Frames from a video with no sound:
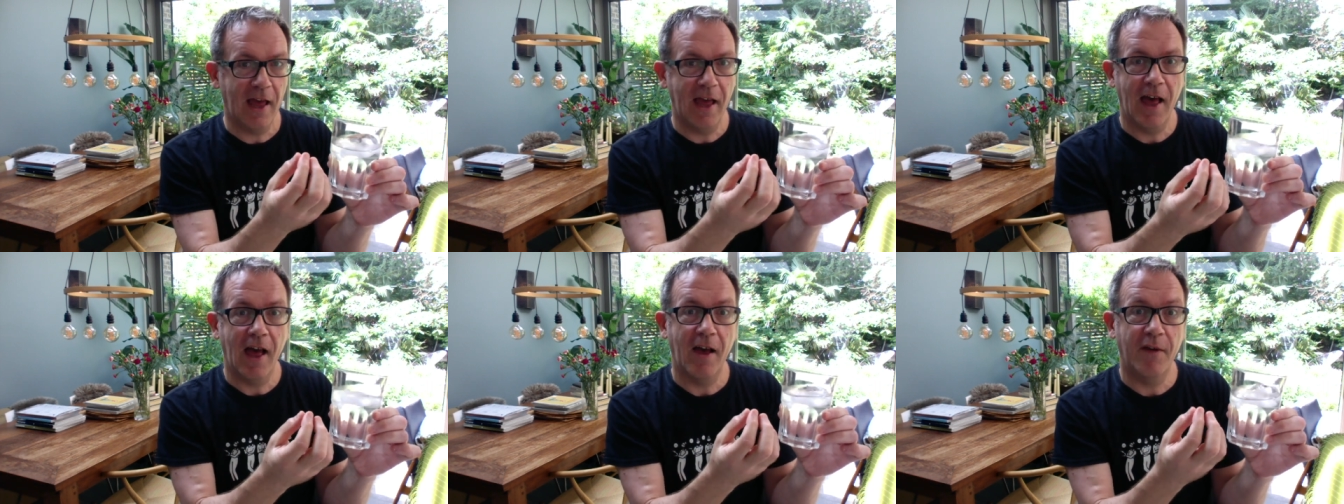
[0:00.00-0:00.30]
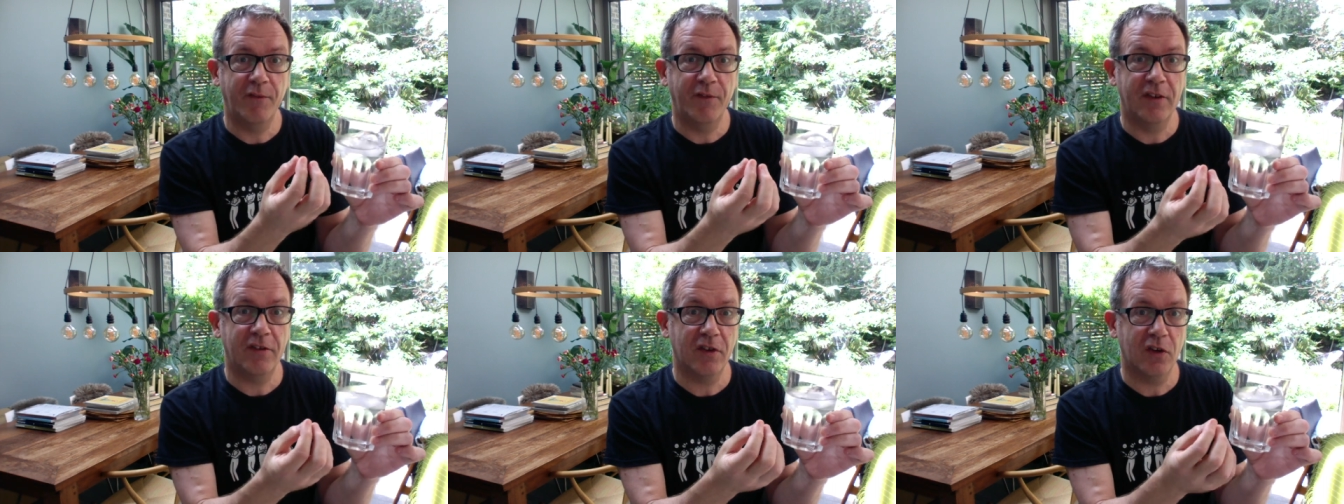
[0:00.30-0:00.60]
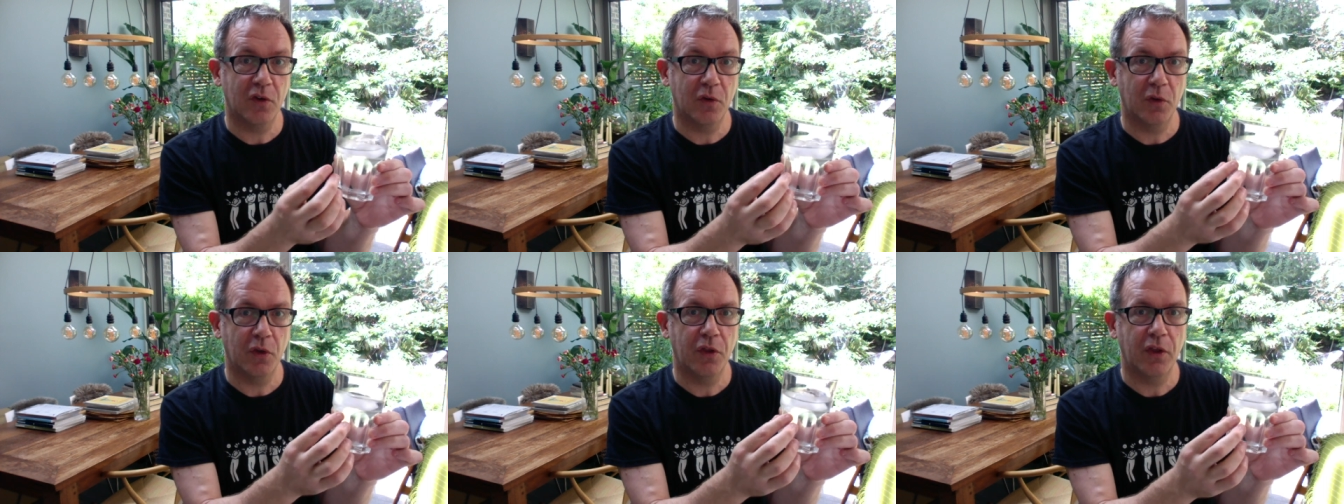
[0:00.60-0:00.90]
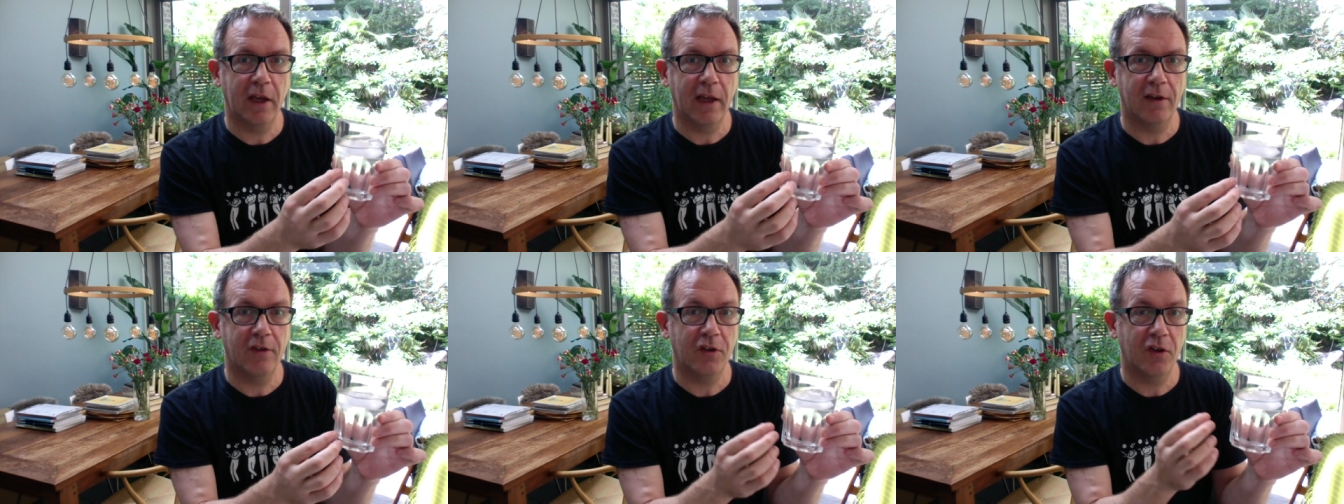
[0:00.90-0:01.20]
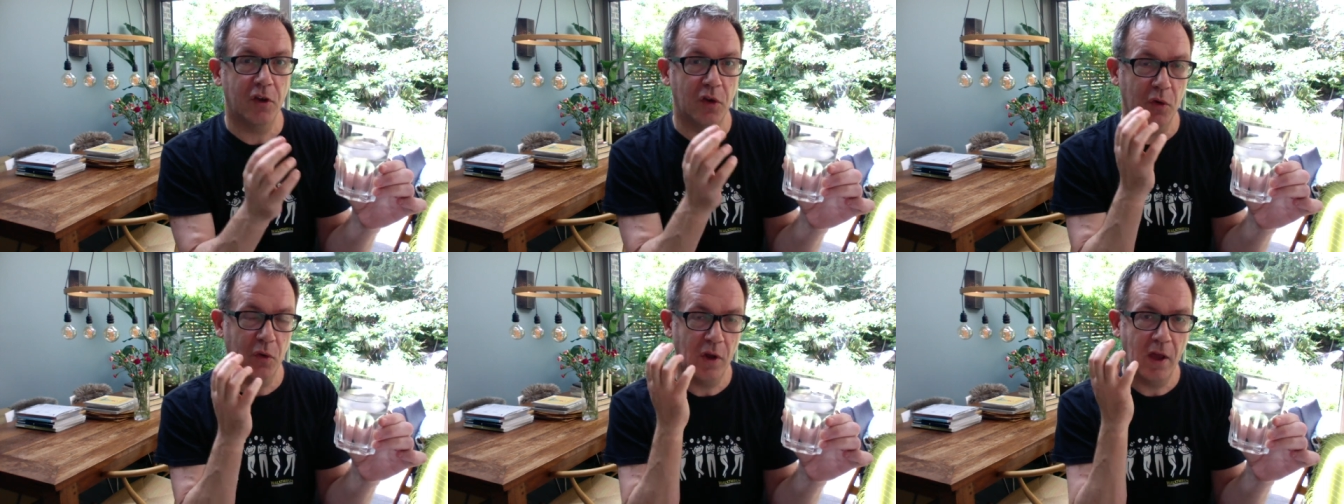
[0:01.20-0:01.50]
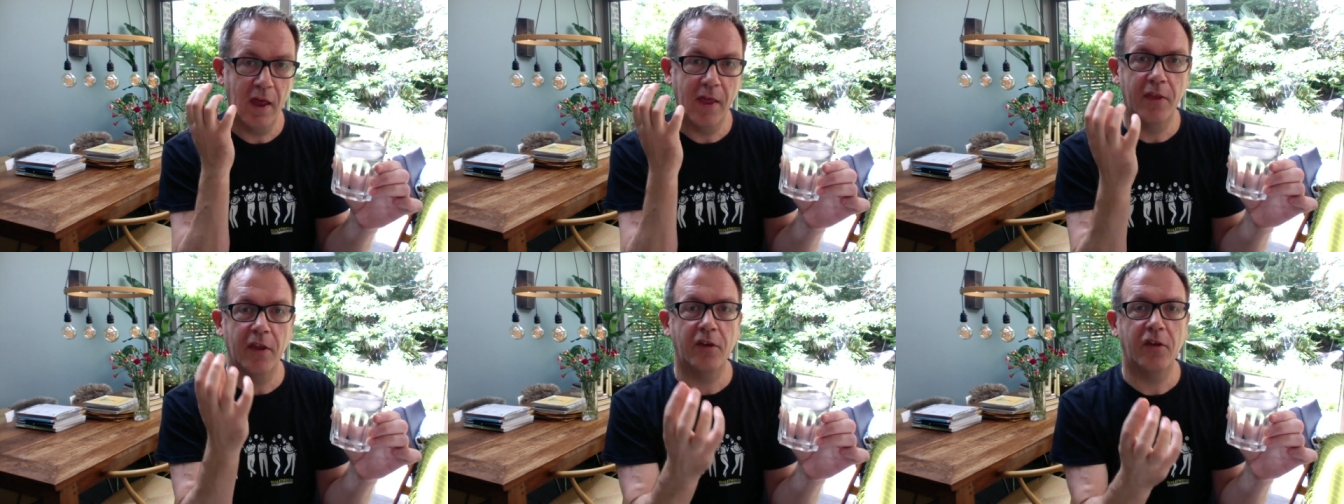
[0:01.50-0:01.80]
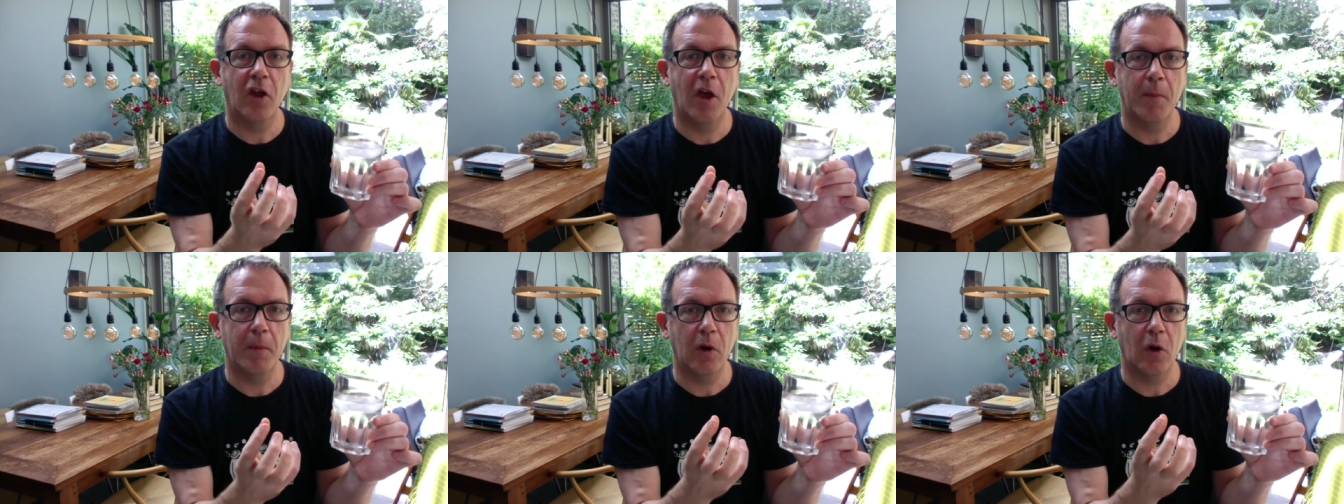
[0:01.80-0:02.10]
a physical thing to the
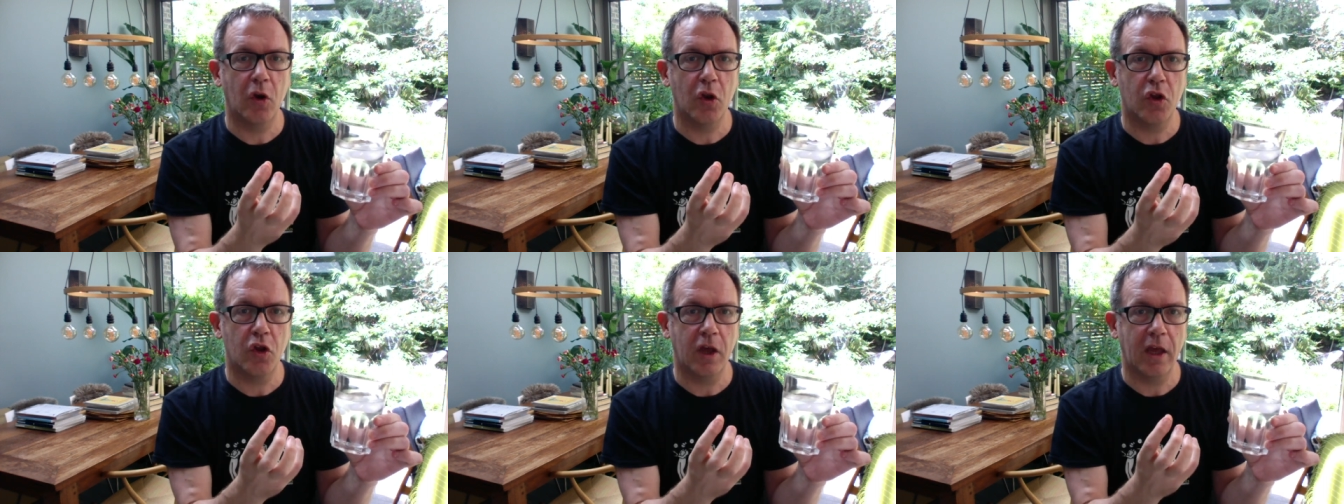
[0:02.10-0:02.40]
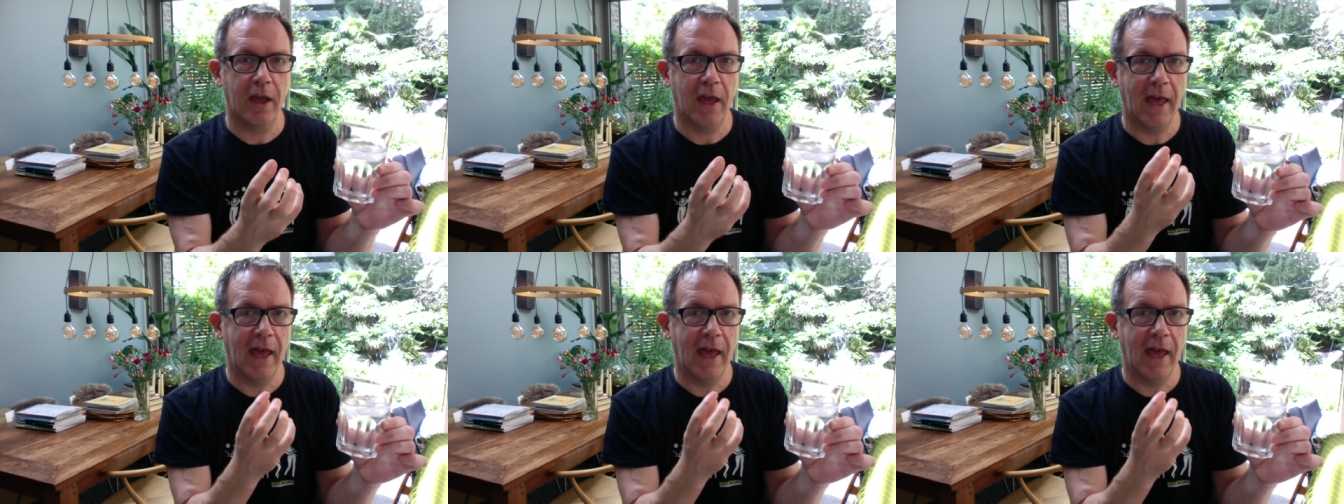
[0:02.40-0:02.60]
terminology.